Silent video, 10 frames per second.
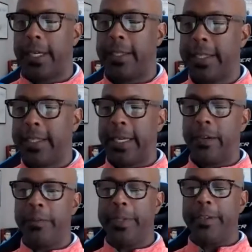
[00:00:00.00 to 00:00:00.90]
I think that
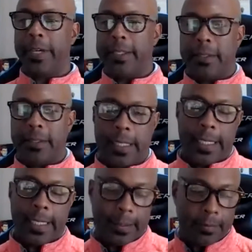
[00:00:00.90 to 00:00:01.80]
would be great.
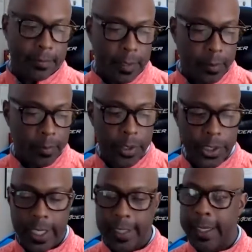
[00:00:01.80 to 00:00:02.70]
Um,
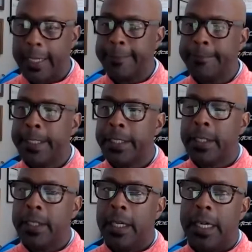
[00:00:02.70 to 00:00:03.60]
appreciate that.
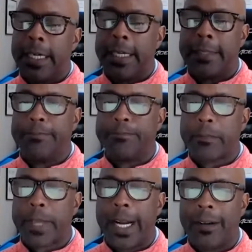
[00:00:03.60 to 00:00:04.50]
Um,
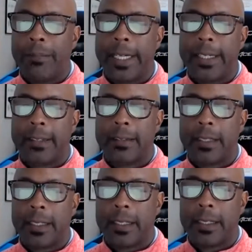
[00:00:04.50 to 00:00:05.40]
how about
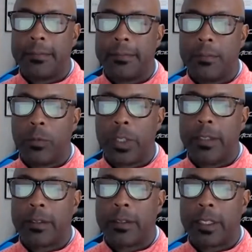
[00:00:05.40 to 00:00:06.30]
um, what are
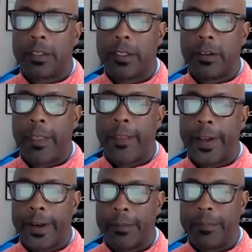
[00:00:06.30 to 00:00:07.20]
your thoughts on
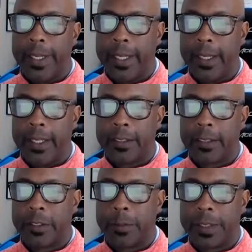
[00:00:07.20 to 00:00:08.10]
therapy? Is
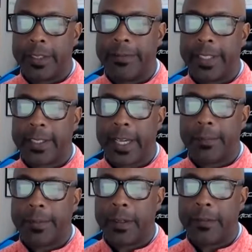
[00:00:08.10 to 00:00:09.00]
there a specific
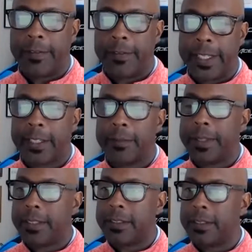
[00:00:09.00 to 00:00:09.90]
type of
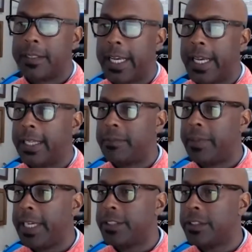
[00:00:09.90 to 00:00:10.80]
therapist
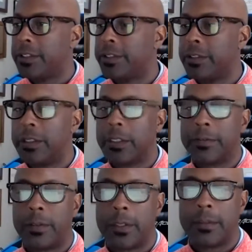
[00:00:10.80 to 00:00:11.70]
that patients should look
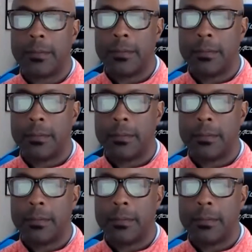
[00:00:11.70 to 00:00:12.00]
for?